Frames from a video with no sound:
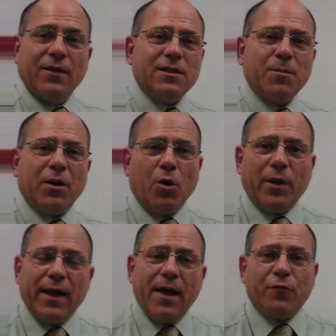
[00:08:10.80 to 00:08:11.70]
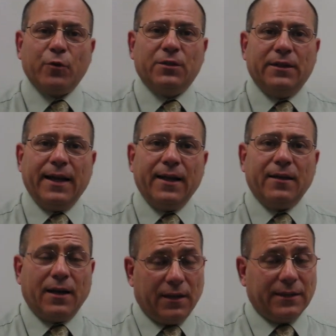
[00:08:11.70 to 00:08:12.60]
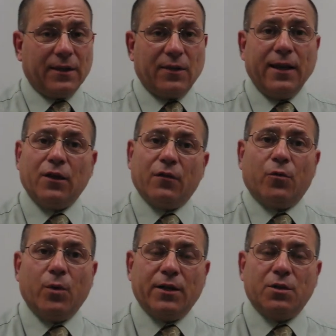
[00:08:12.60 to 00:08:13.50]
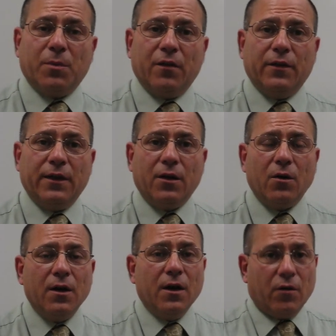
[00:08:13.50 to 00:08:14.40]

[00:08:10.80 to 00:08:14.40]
That's about all we have for today. I'd like to thank you for watching my video.